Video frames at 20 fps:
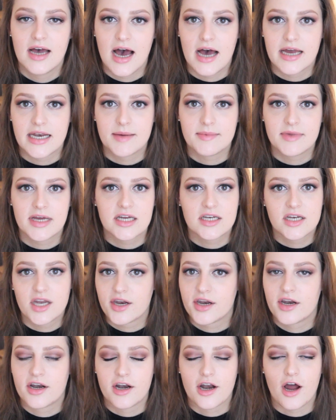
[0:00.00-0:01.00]
And I'm like,
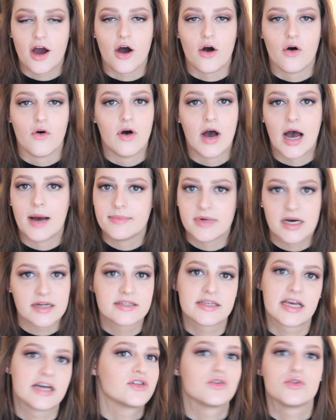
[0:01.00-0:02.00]
no, I'm not
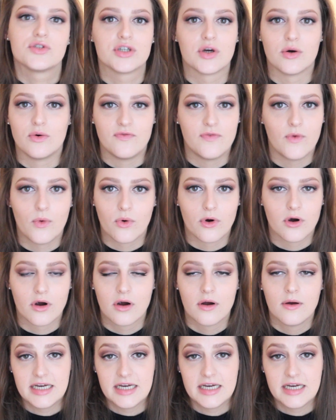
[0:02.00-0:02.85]
scheduled till 4.